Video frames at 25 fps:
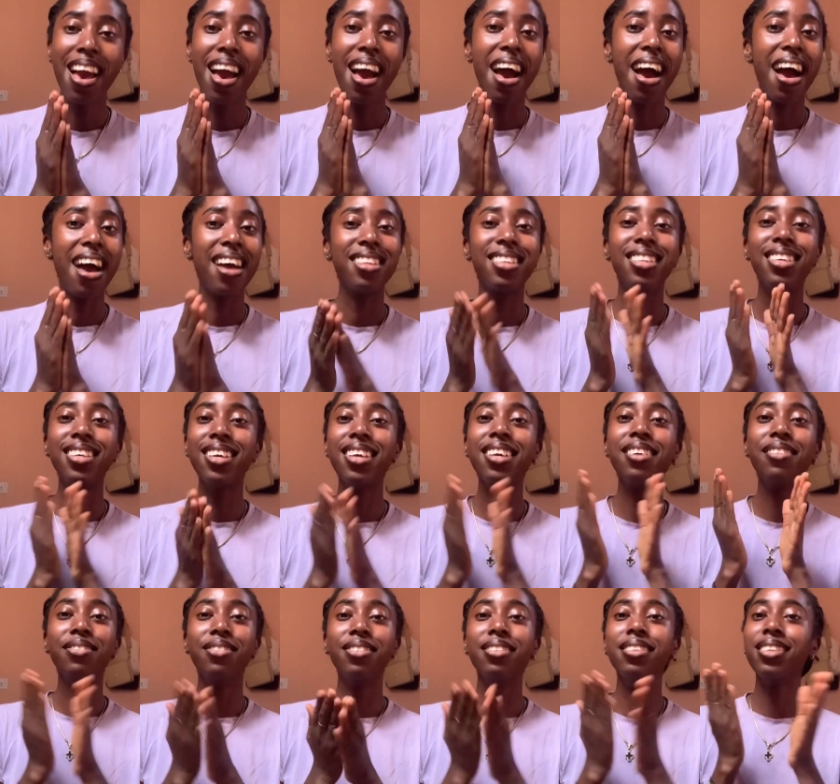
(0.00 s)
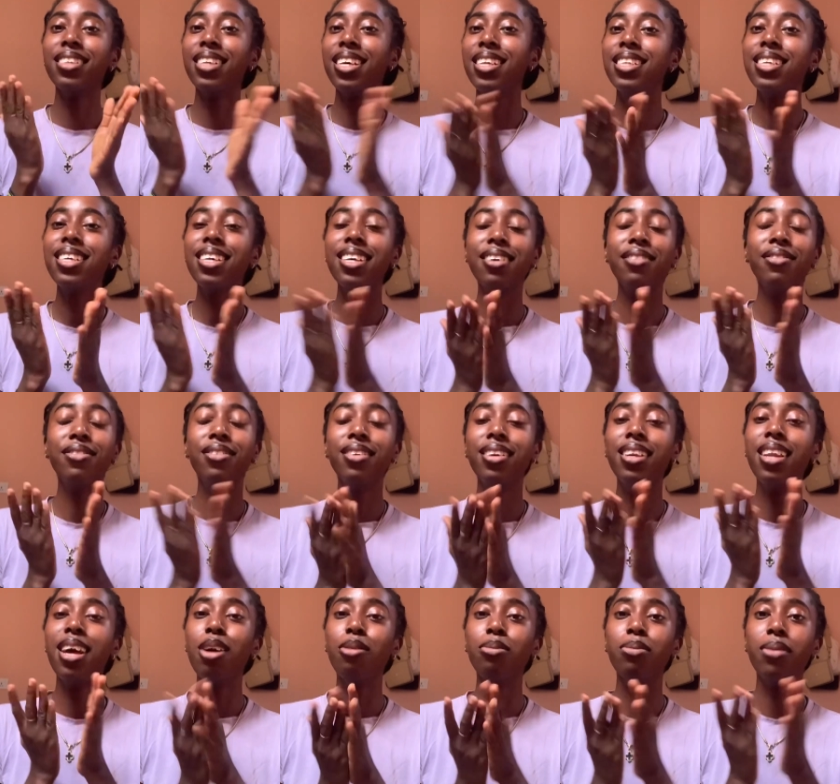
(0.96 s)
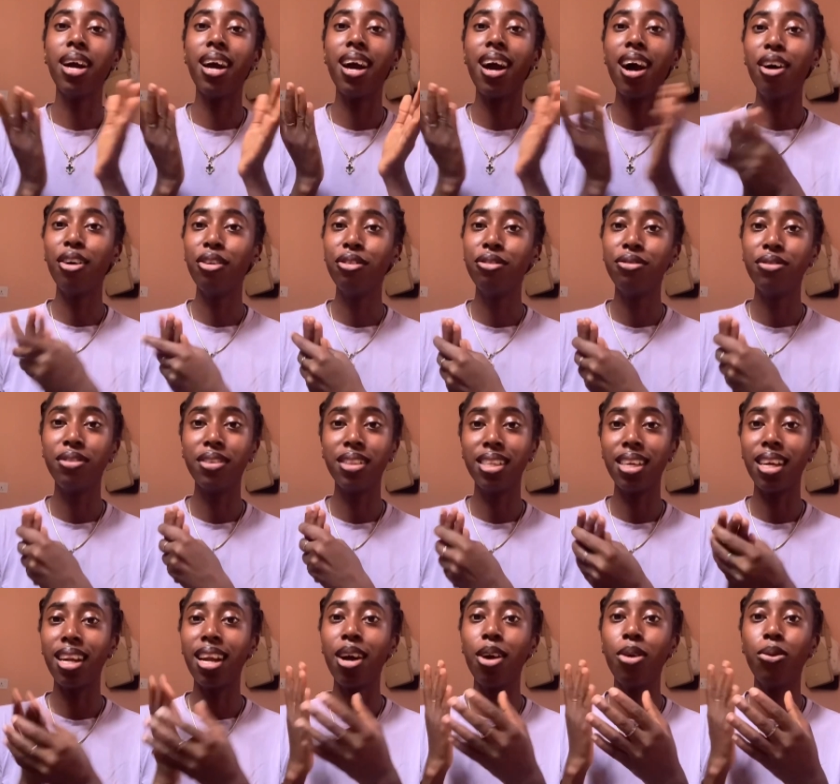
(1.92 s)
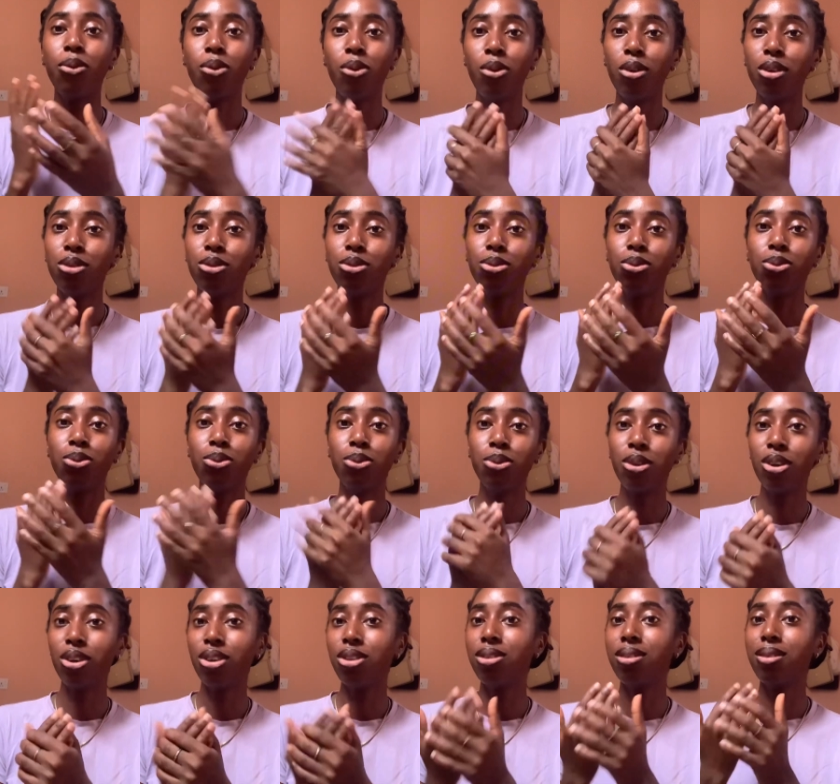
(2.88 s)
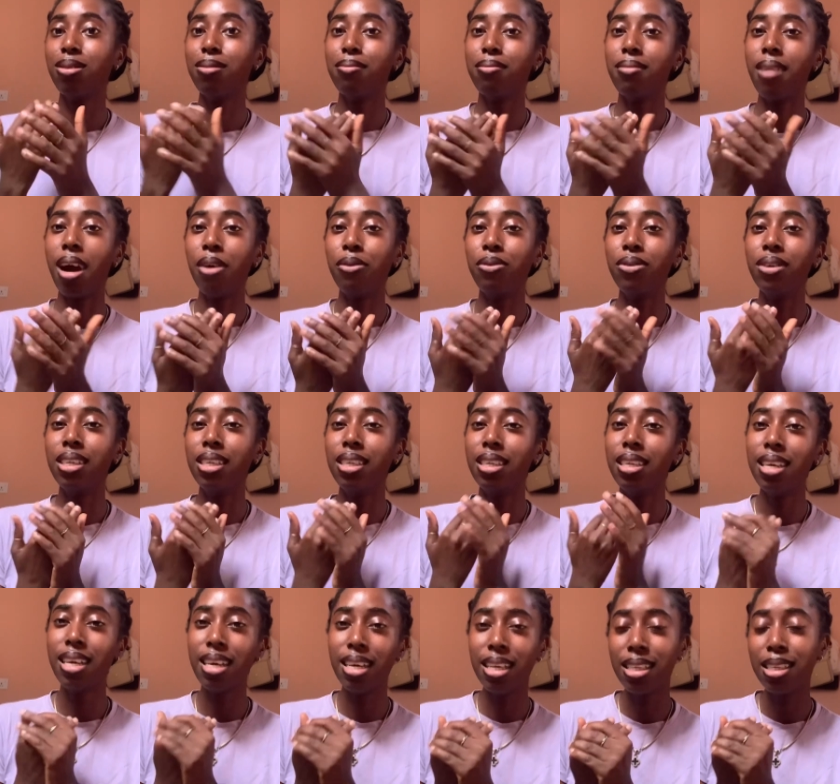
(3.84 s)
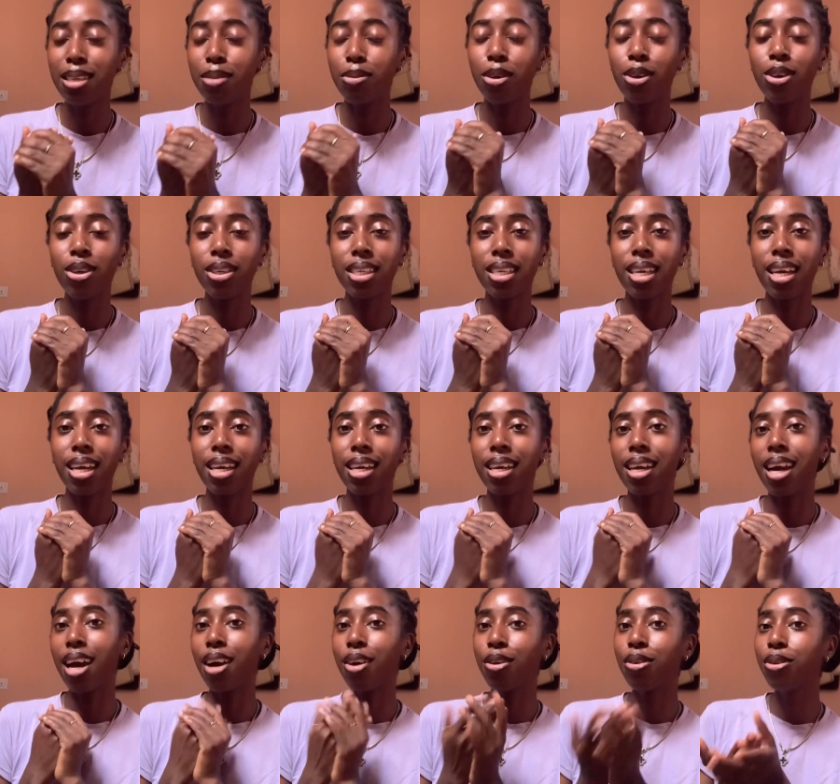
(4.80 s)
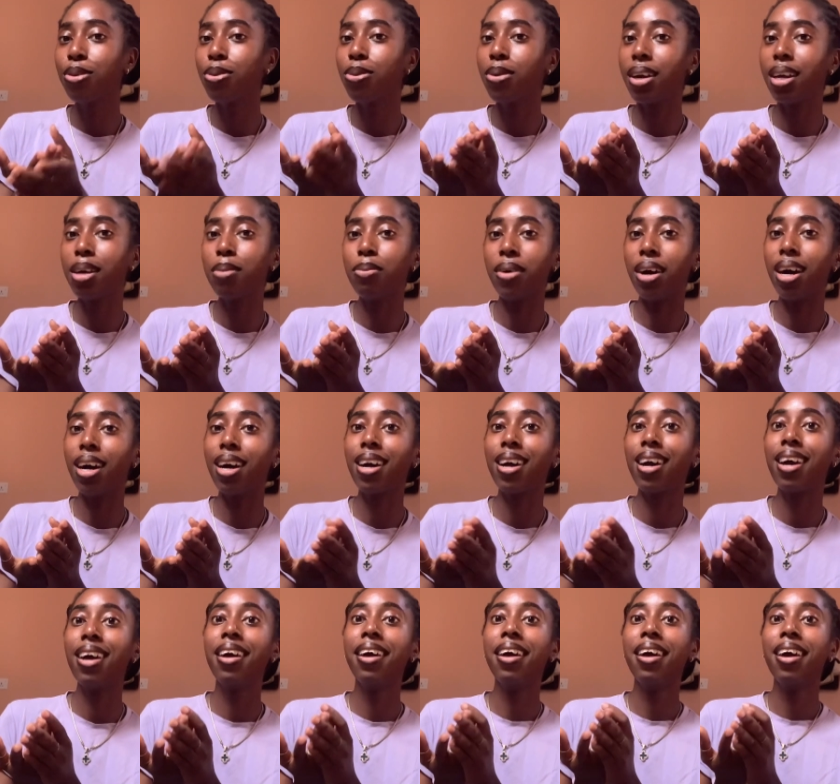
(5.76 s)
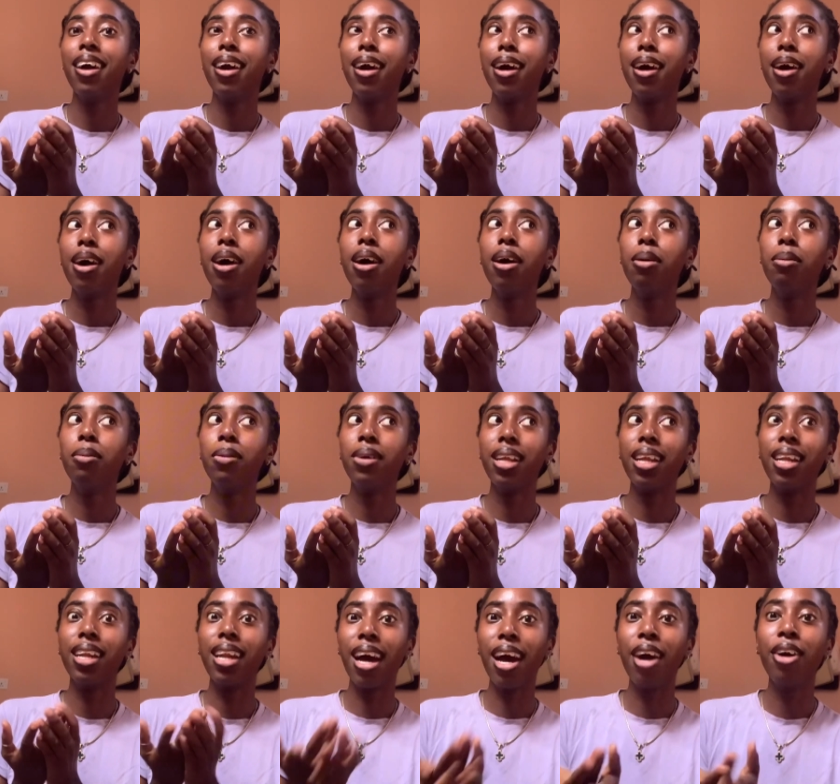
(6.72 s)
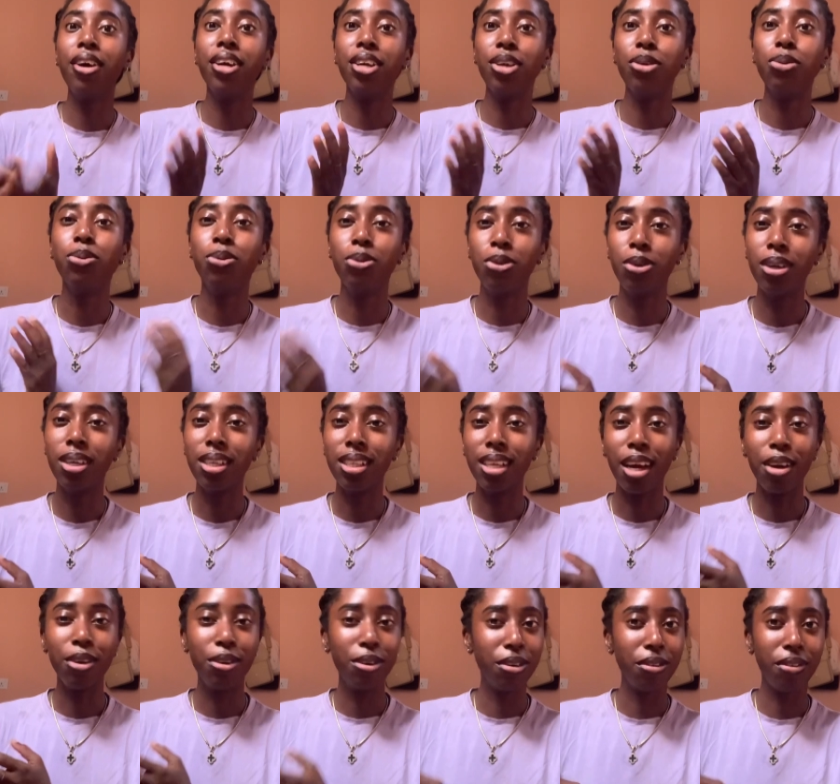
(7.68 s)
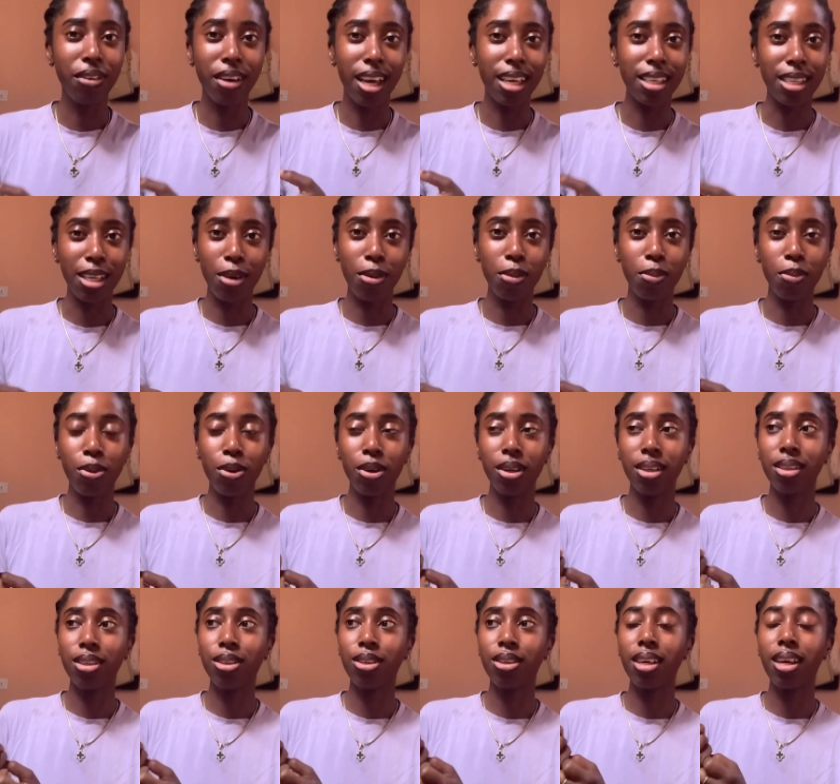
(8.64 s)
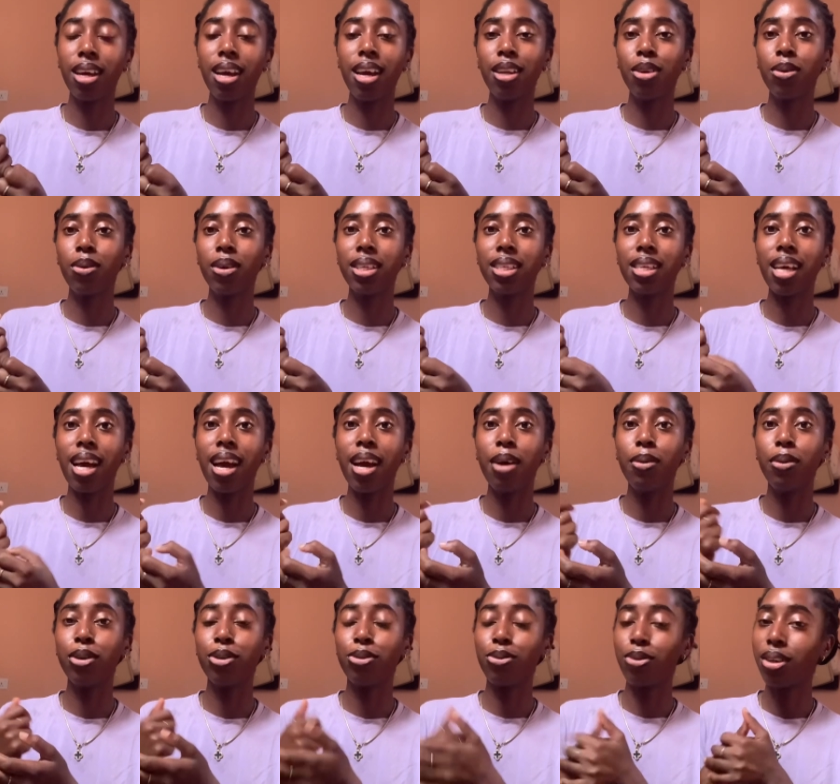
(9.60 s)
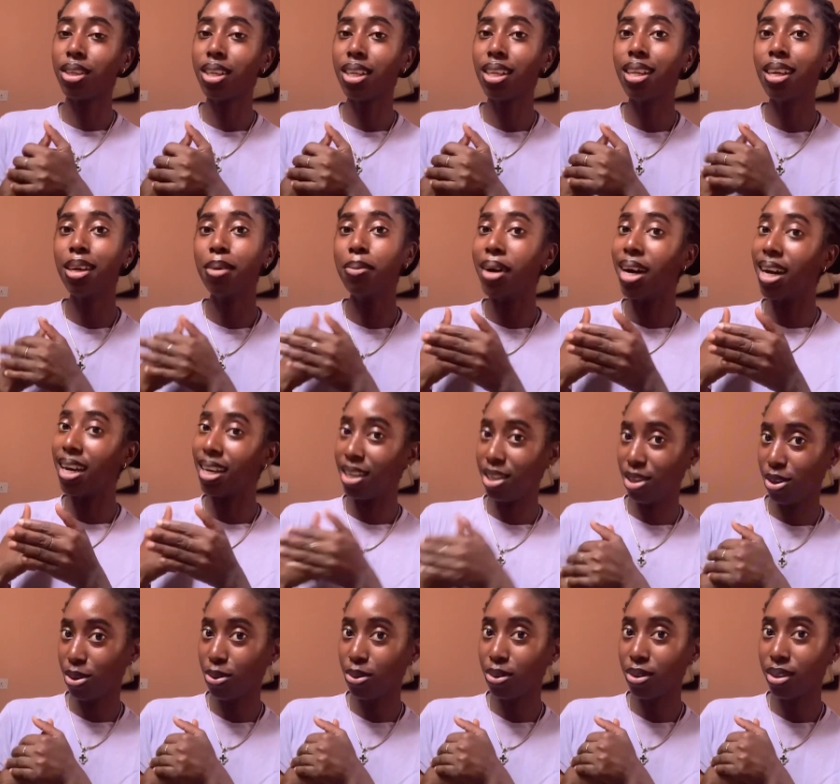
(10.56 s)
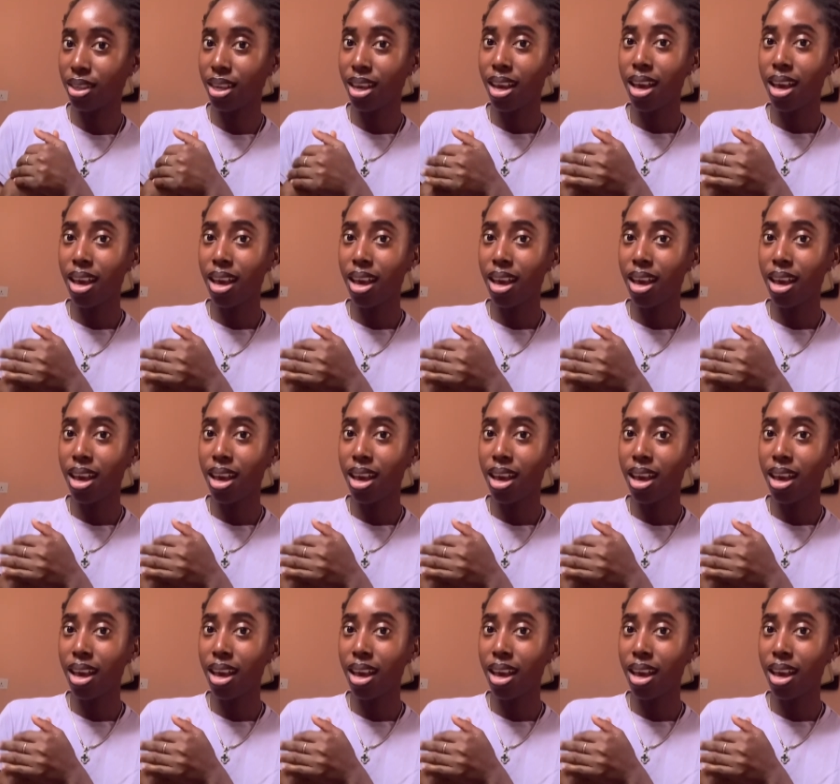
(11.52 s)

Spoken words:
didn't even let my outfit that I wore to work to marinate, because like I couldn't wear it back. But then I already wore it. I don't know if you guys get the point. So anyways, I was running in my heels